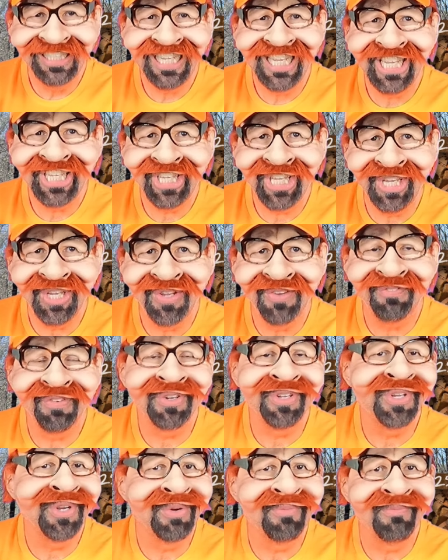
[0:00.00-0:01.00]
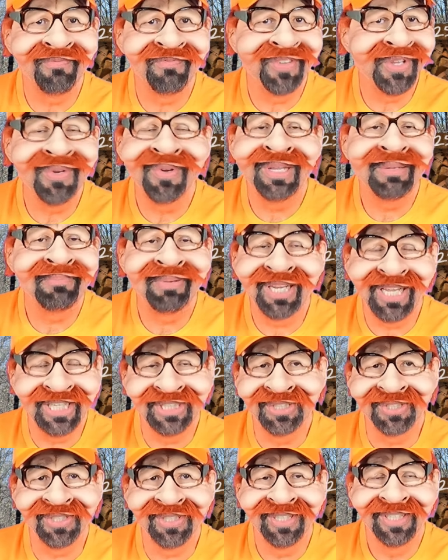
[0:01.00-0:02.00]
DQ for your viewing
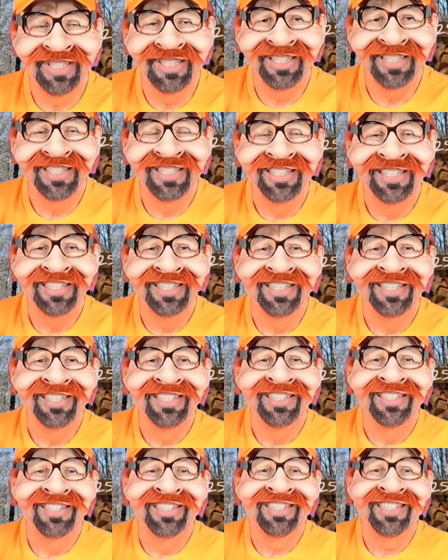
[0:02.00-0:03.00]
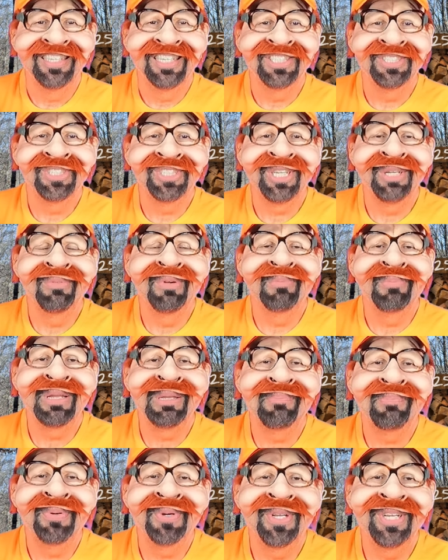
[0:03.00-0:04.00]
pleasure, and she will
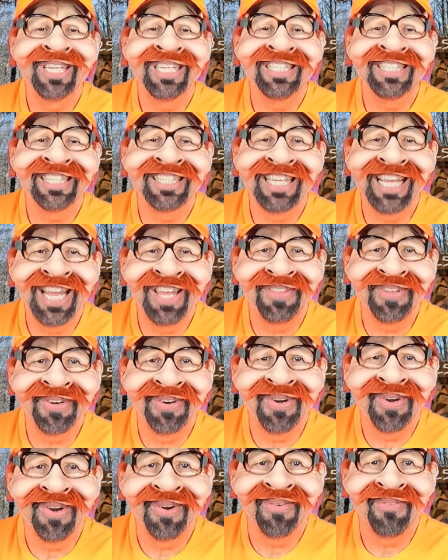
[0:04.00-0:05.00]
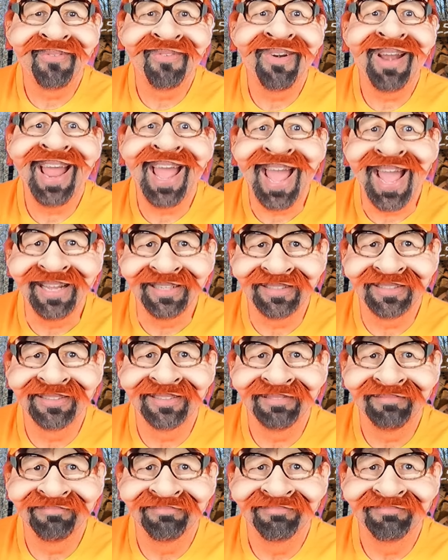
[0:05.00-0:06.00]
be putting together racks